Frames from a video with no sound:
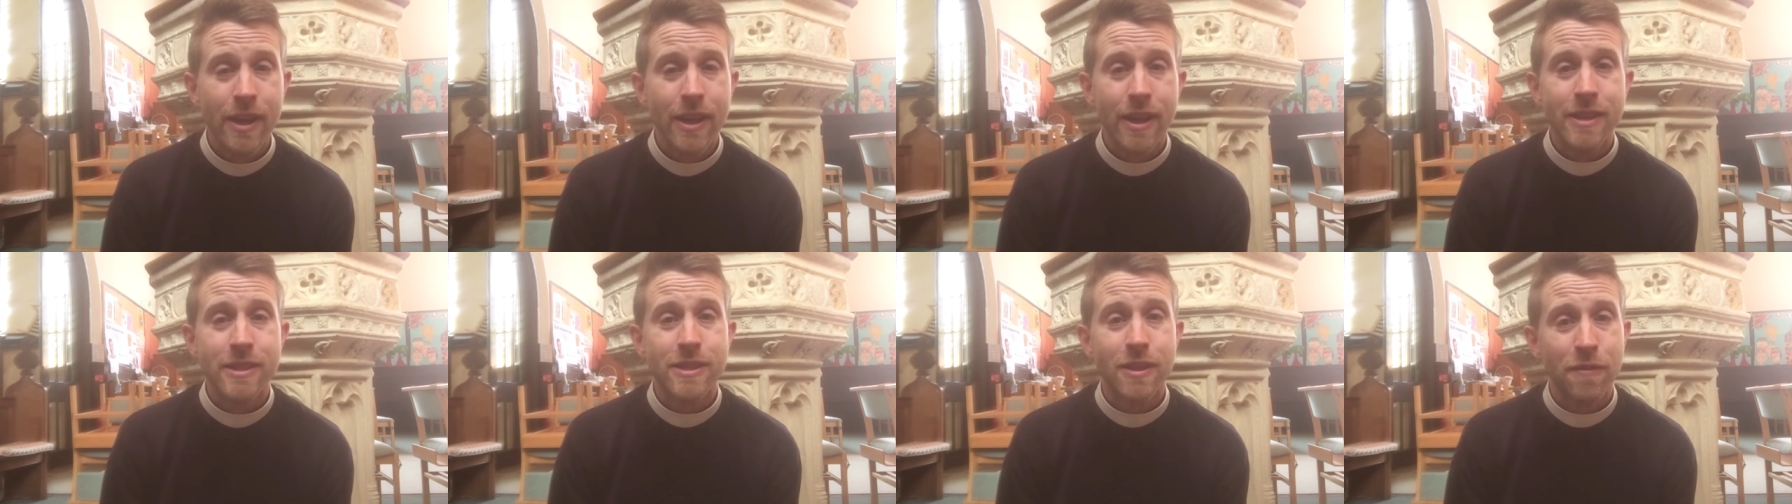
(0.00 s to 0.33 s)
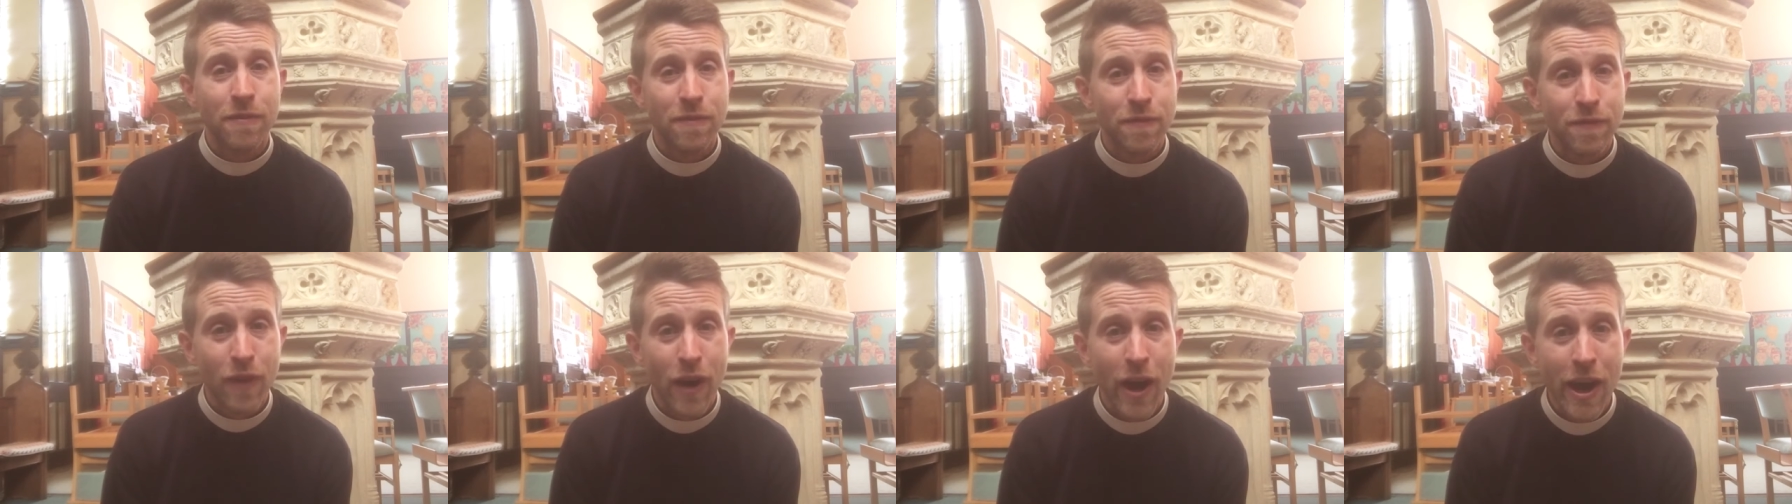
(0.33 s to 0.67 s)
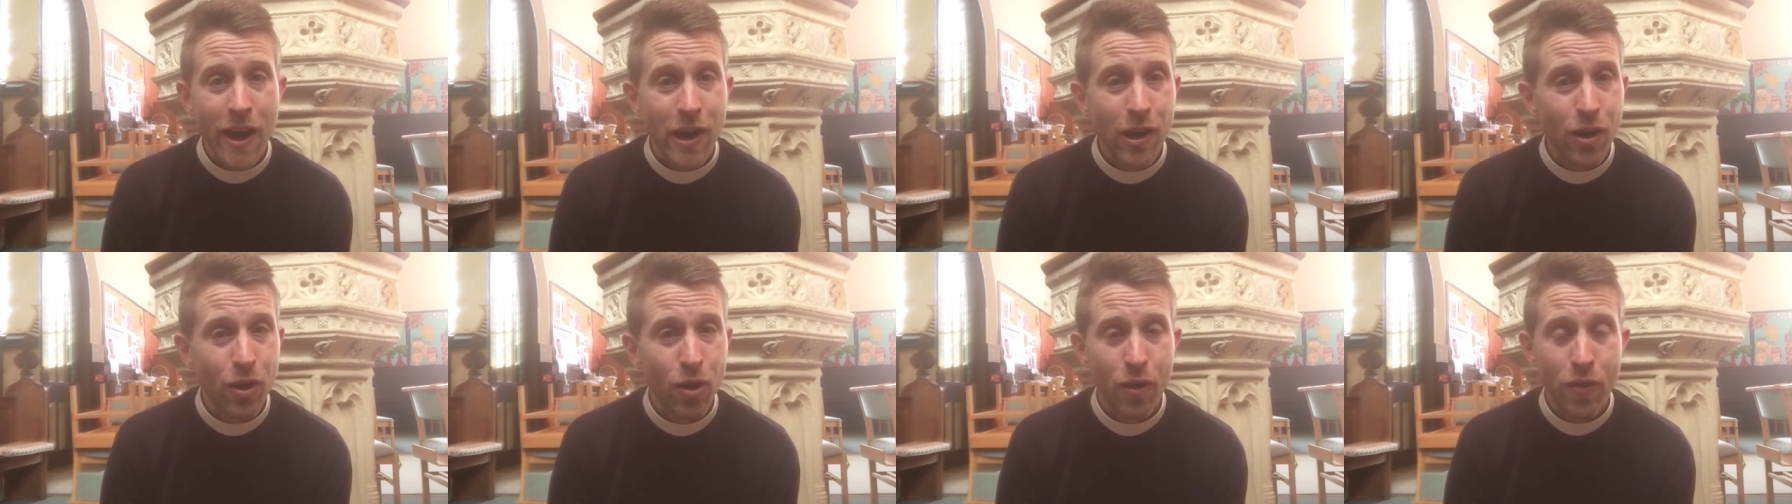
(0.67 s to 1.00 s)
It's the
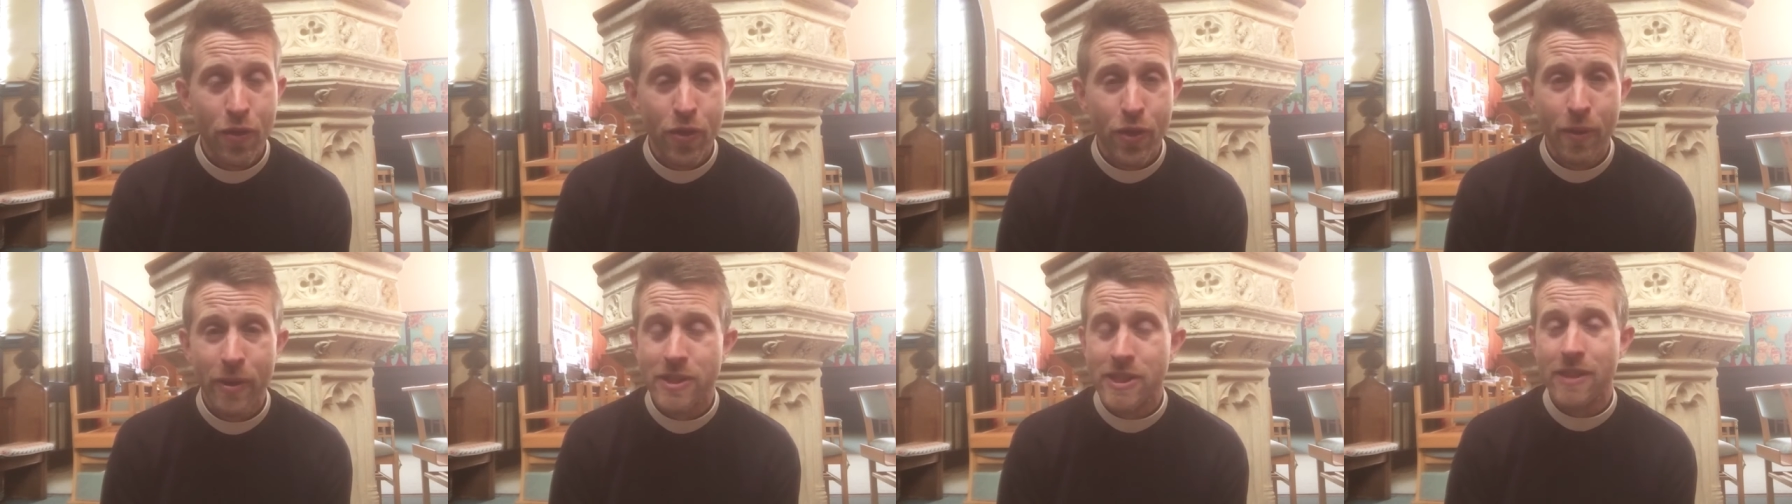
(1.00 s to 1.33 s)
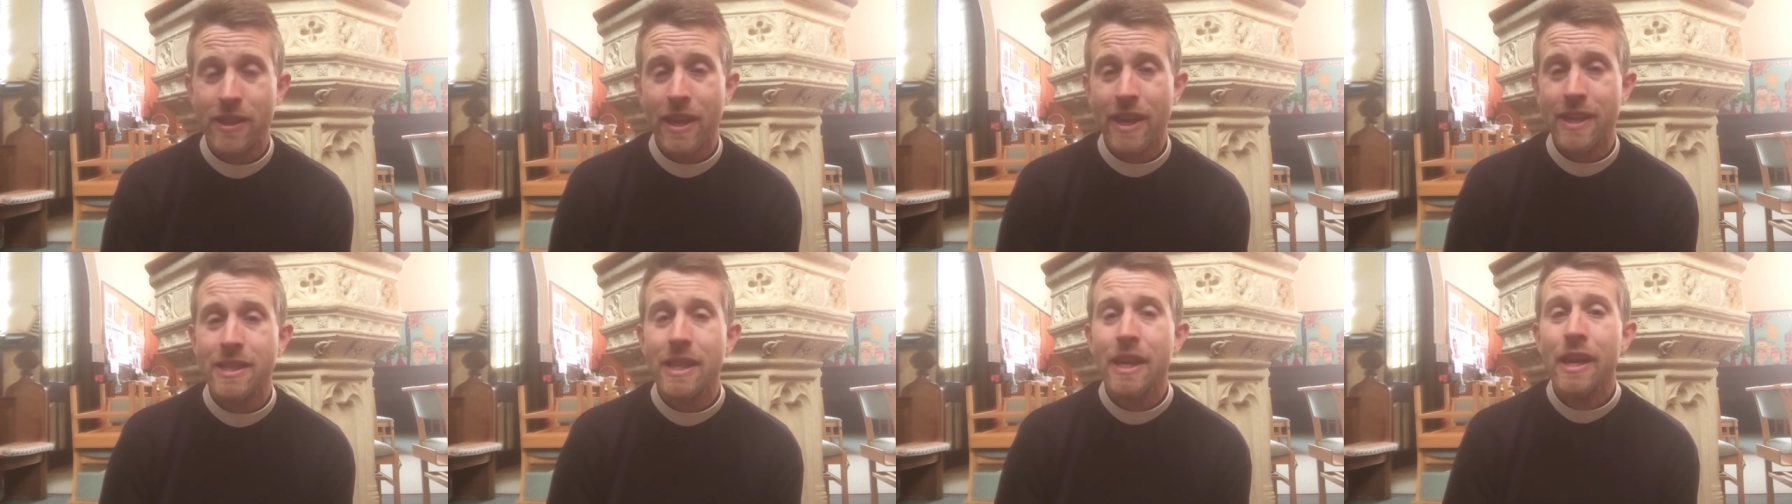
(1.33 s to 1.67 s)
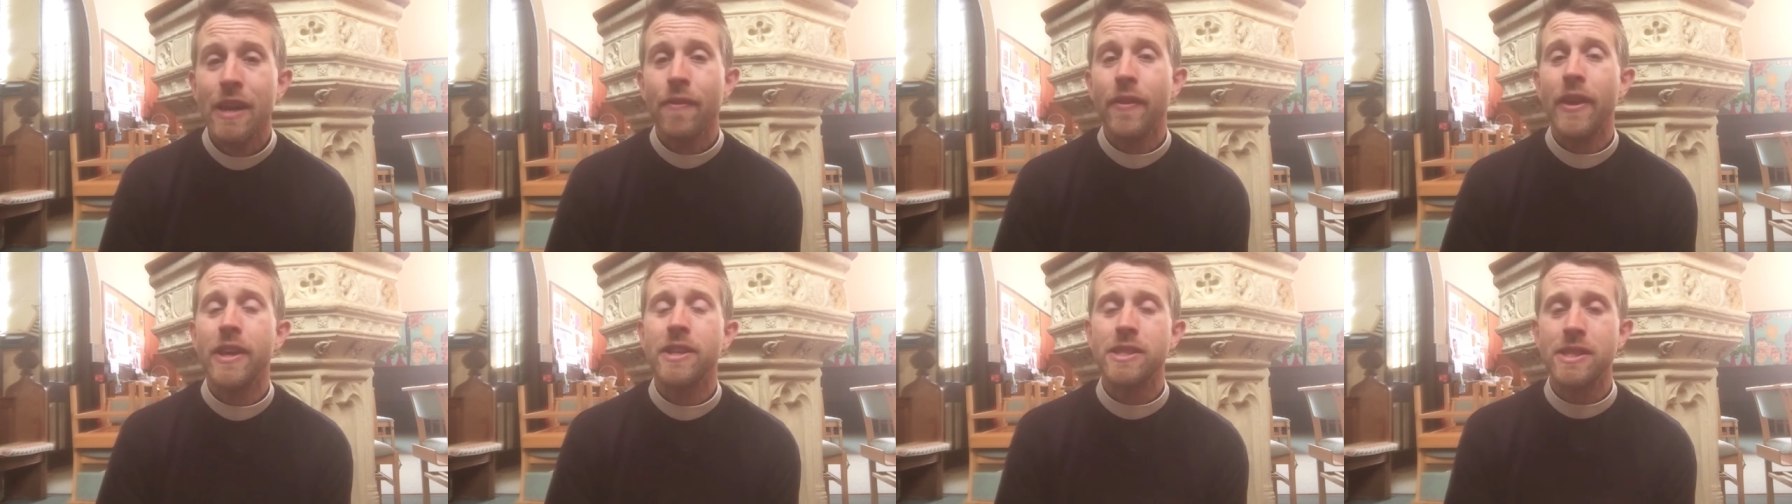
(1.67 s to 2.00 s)
final authority. There's,
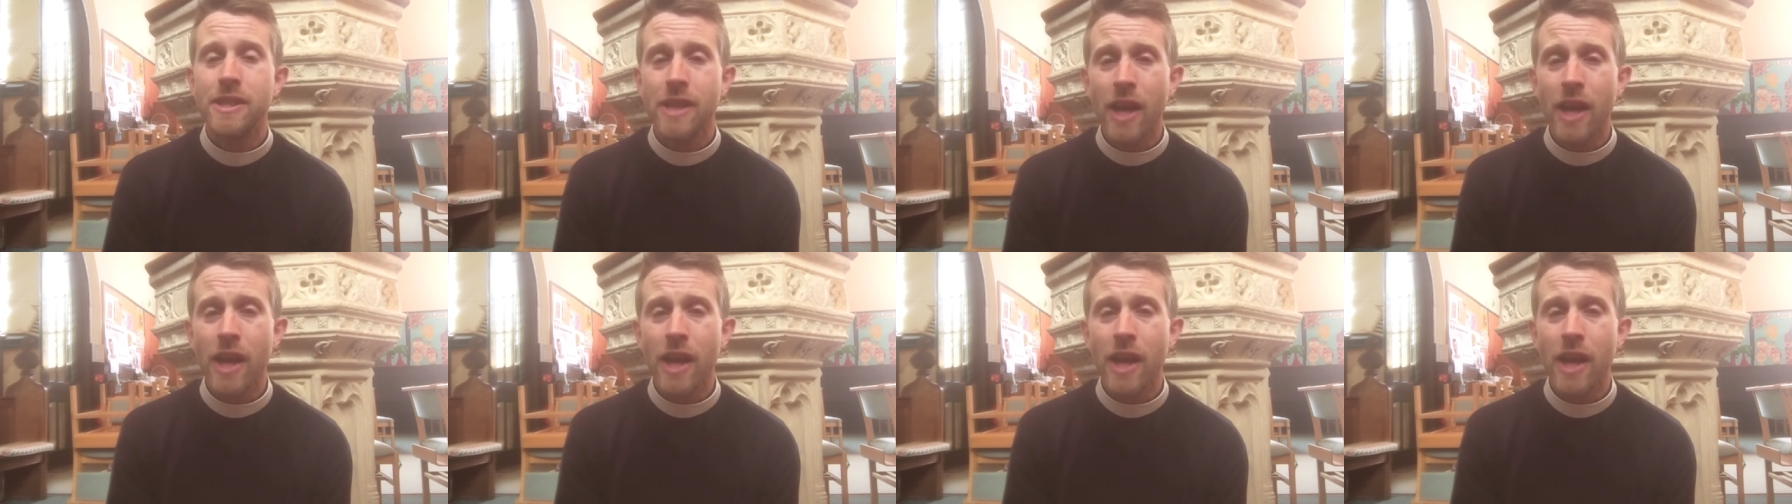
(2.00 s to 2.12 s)
there's